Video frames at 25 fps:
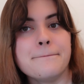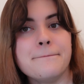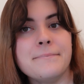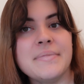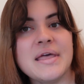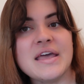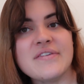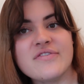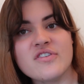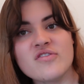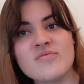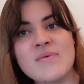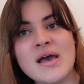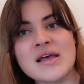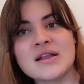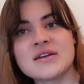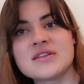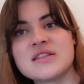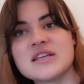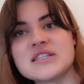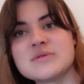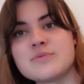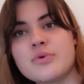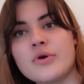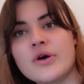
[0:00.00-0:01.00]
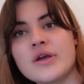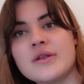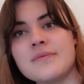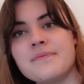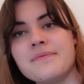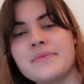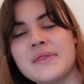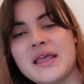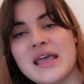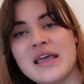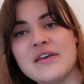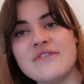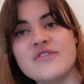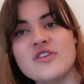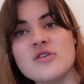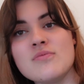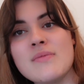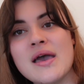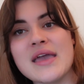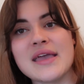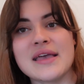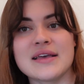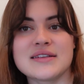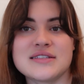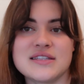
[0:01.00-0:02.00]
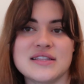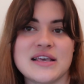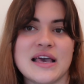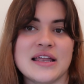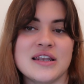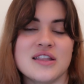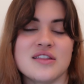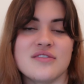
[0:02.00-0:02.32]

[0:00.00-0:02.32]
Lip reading: If you've made it to this point, if you make it to the end